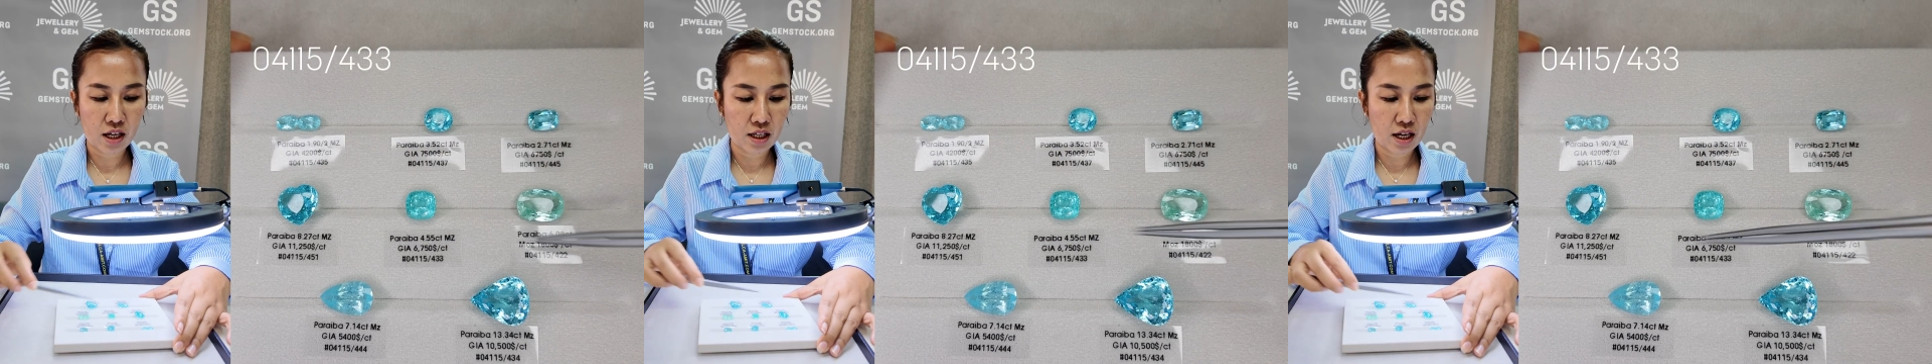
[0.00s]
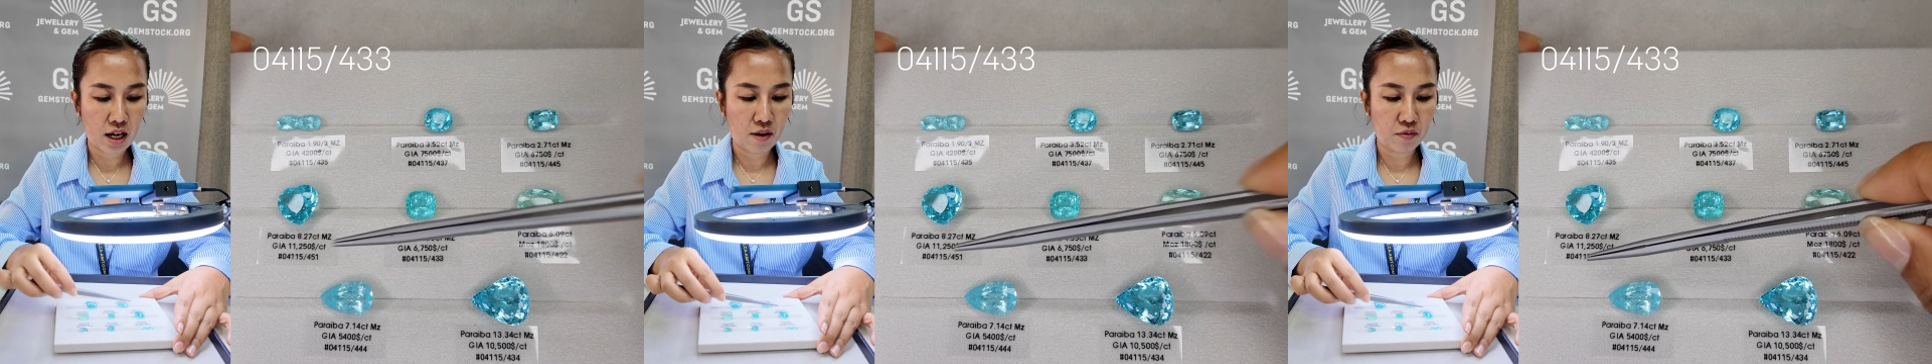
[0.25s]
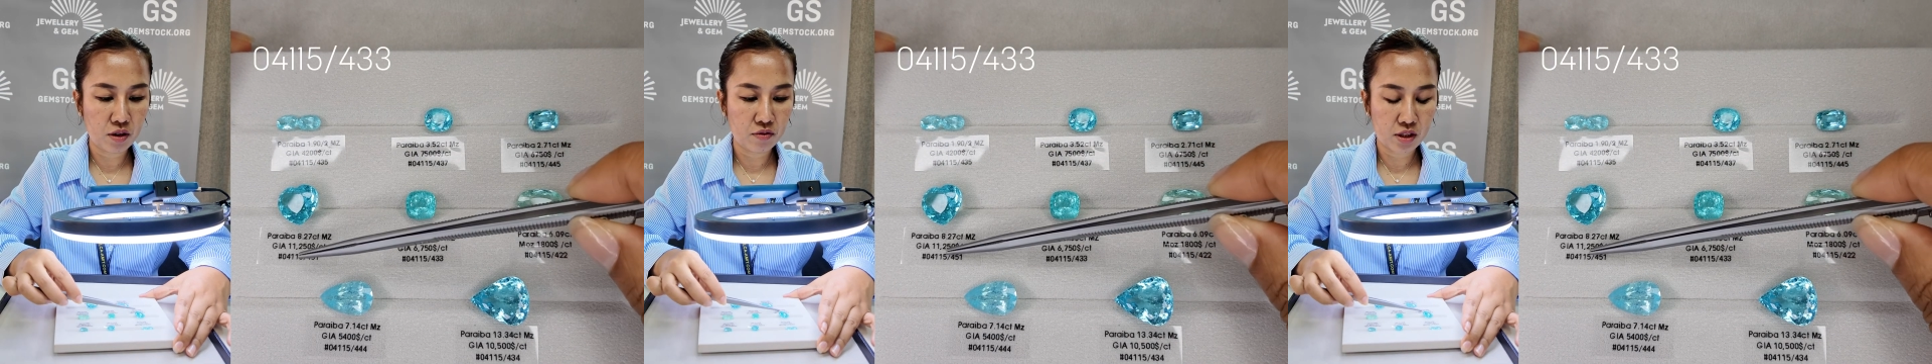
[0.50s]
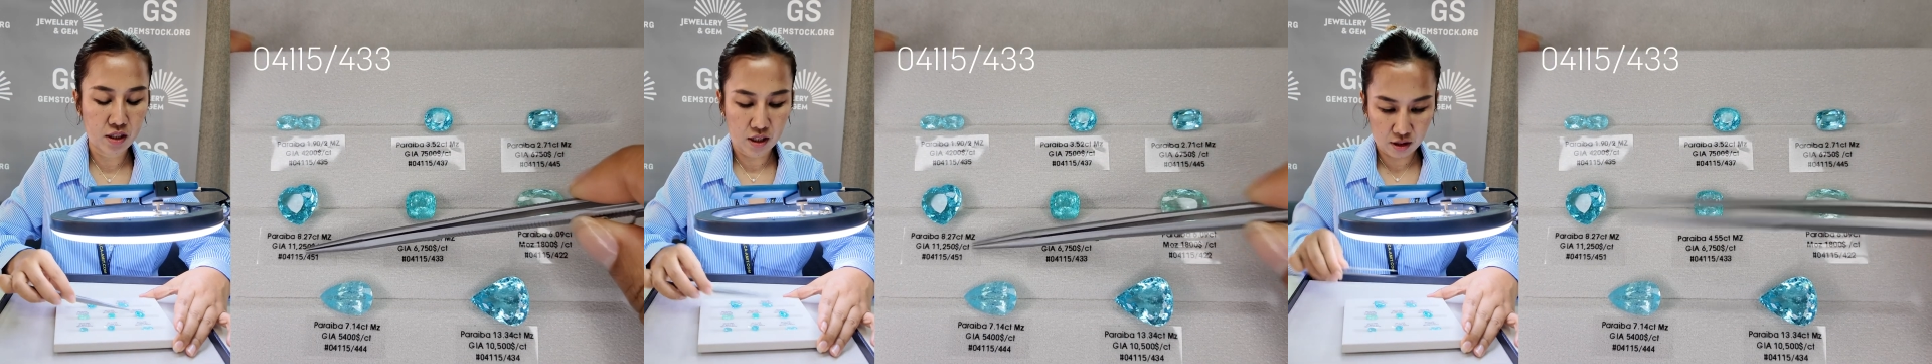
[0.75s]
they have
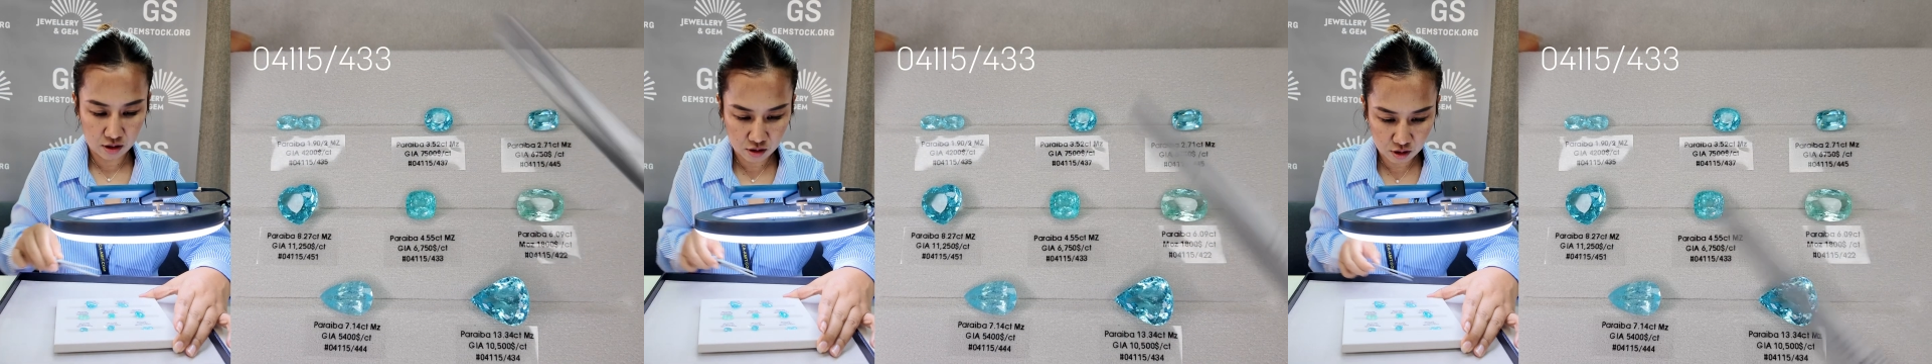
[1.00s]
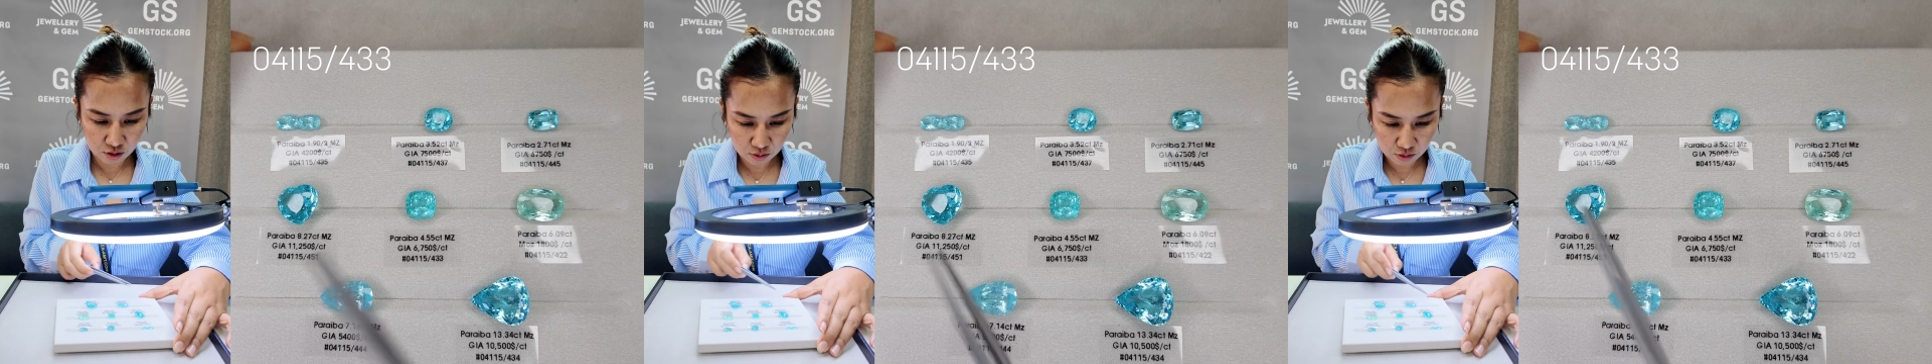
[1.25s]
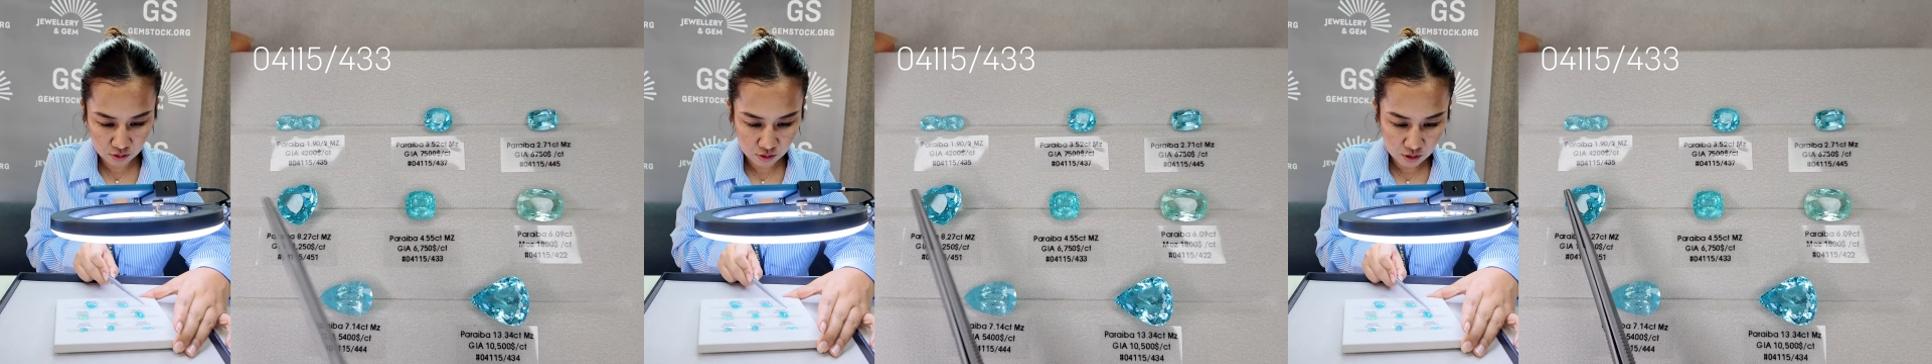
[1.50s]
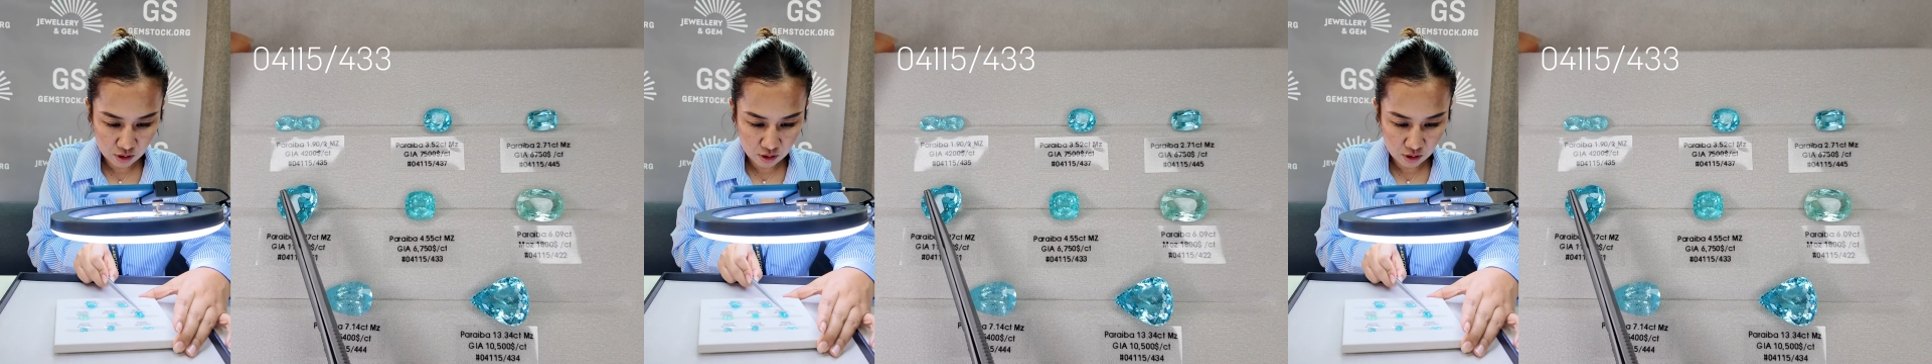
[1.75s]
different undertone.